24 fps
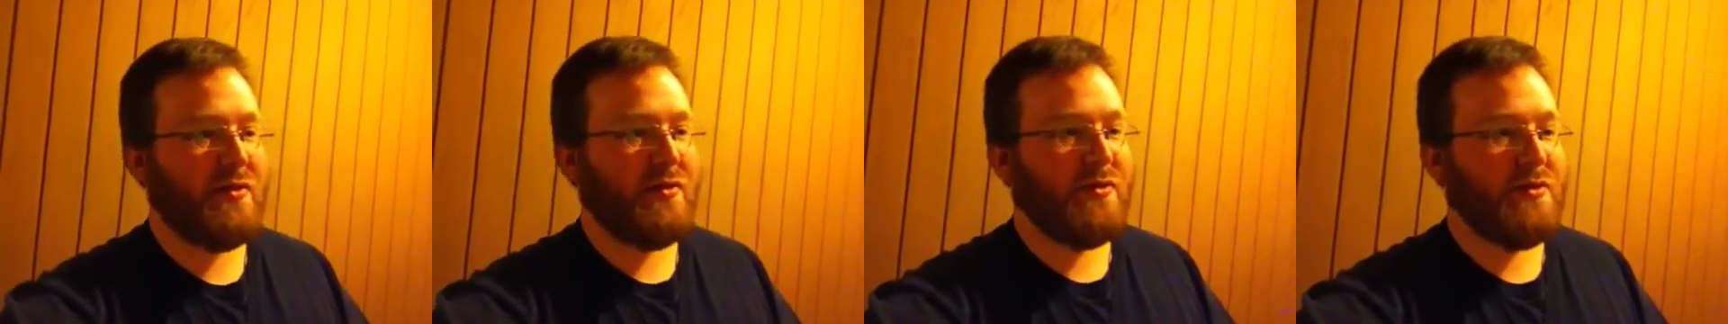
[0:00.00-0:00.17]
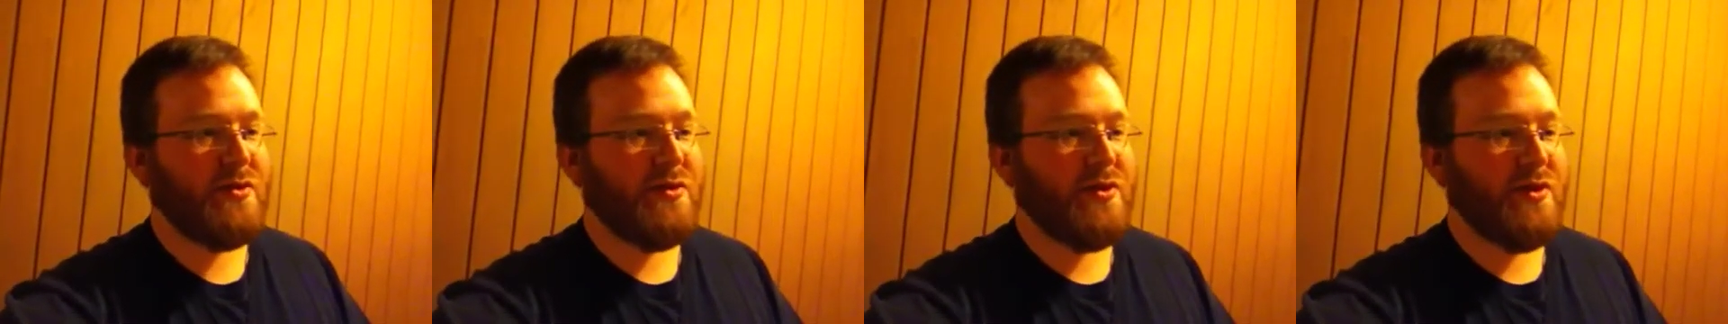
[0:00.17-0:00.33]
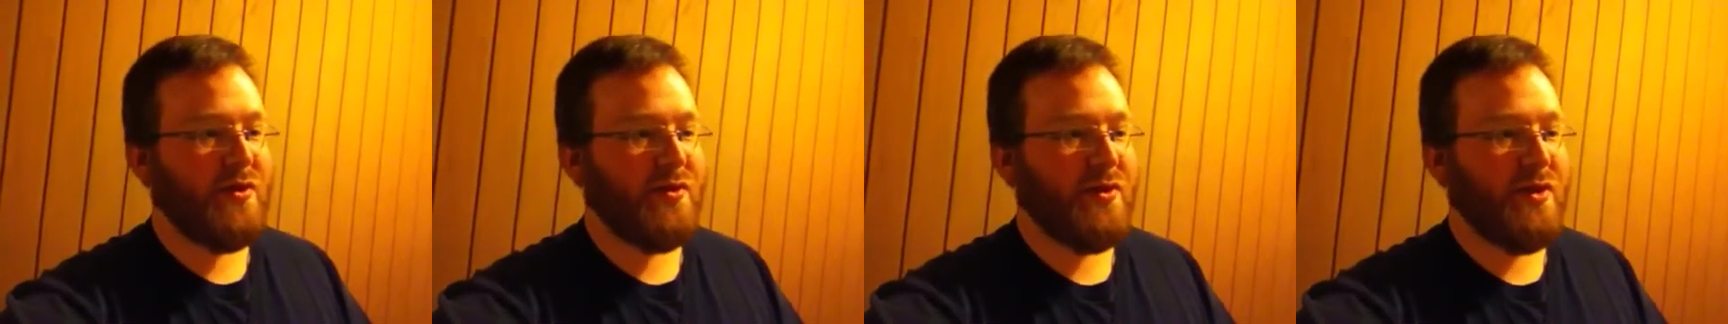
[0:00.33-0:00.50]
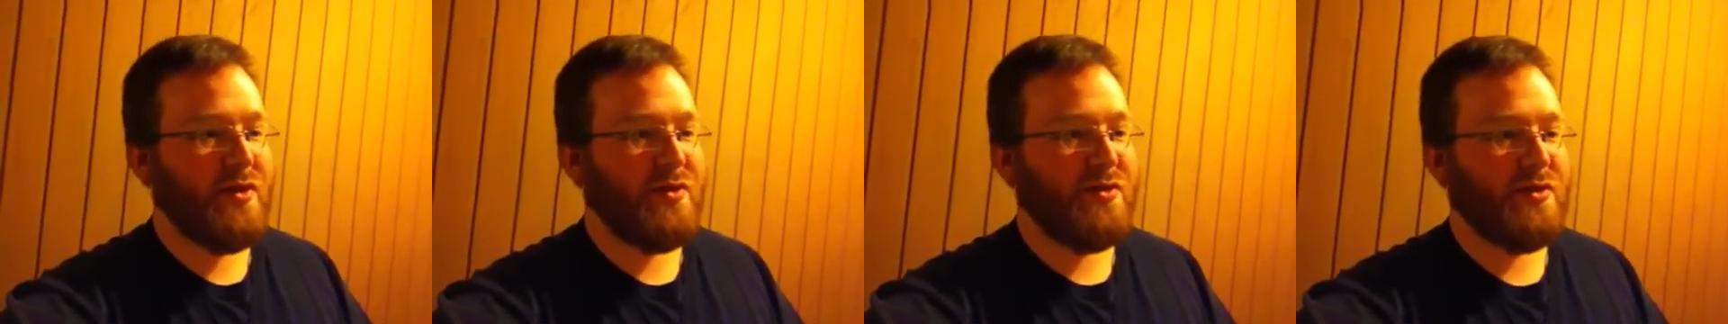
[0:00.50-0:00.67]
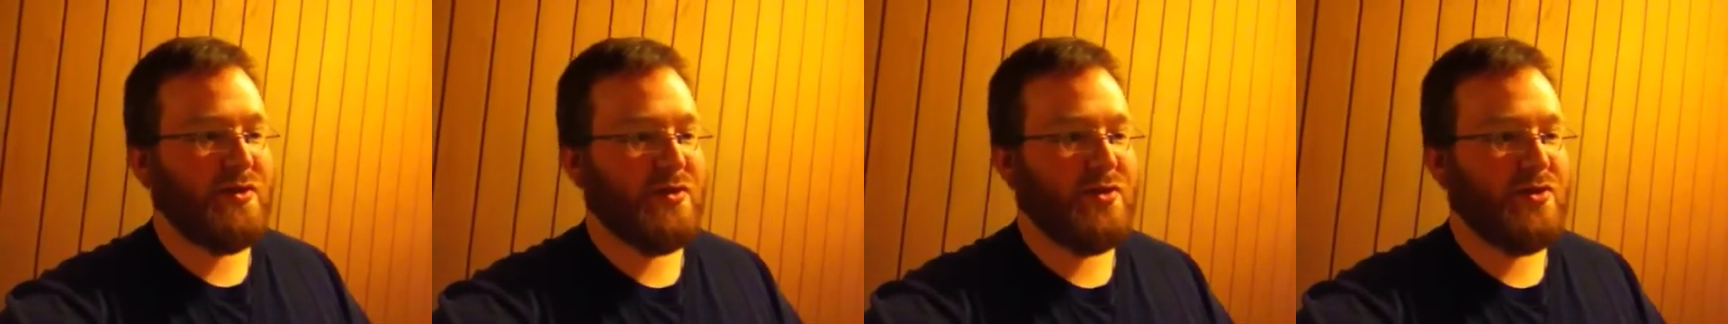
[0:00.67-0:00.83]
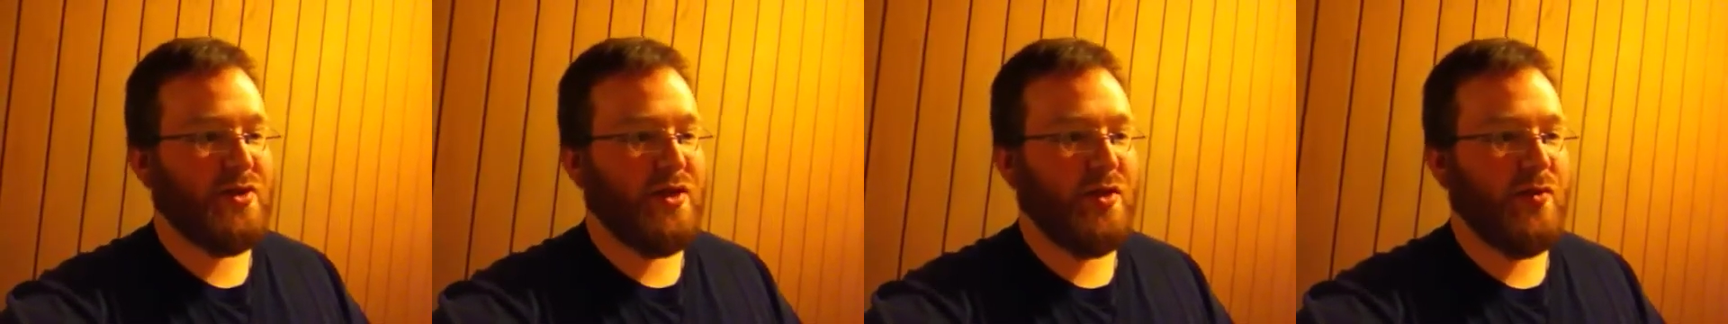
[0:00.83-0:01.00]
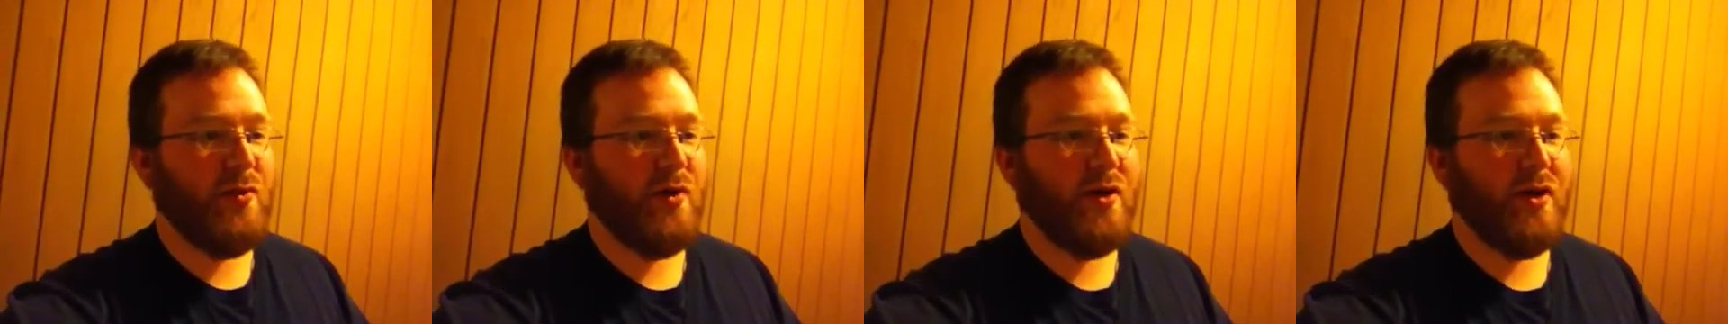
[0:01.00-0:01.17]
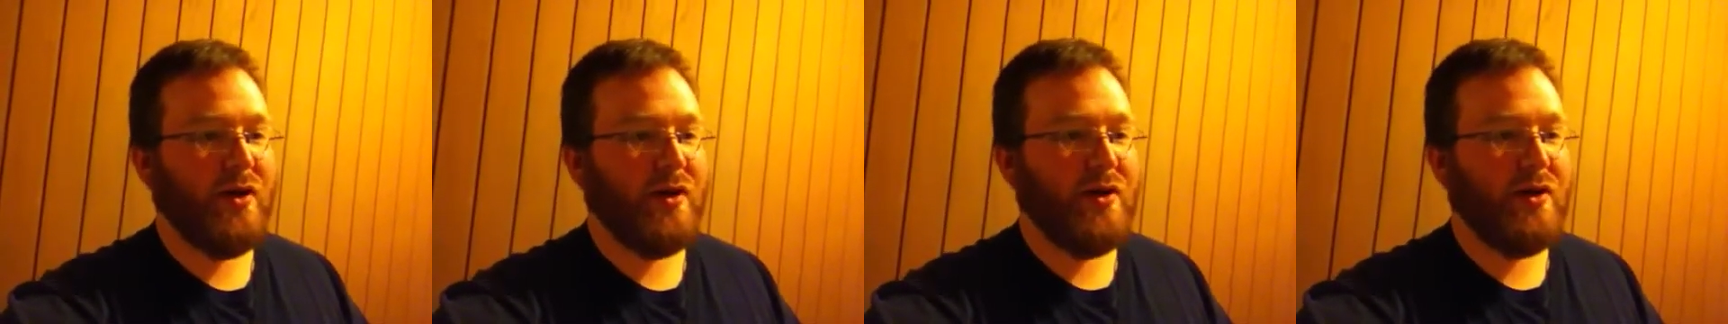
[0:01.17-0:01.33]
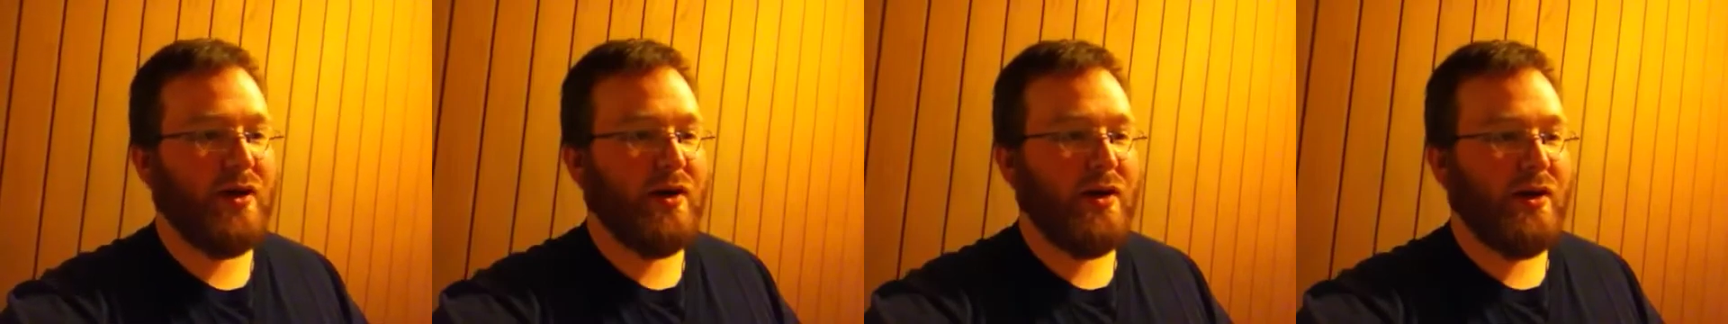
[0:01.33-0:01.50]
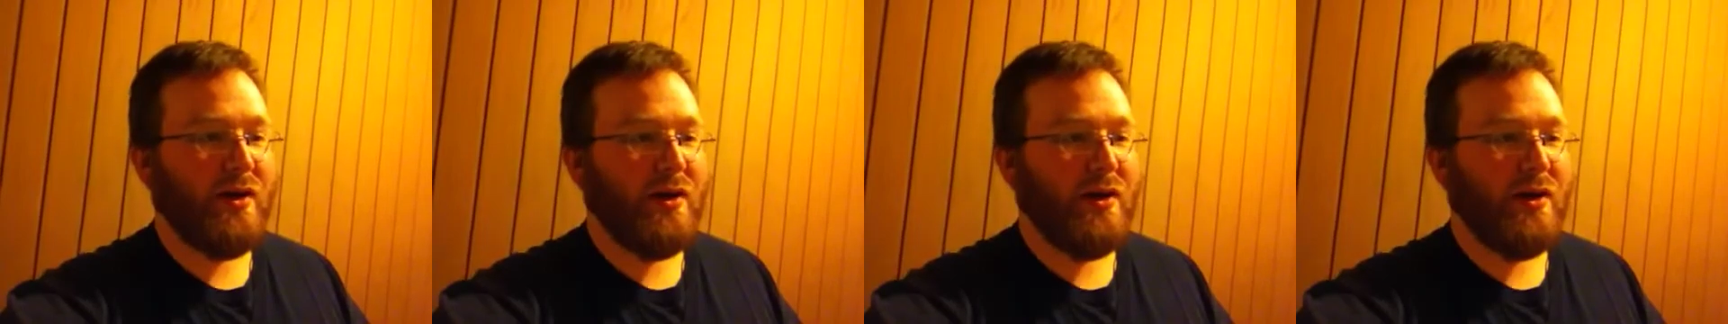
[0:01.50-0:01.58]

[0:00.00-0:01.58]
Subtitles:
series, and she wanted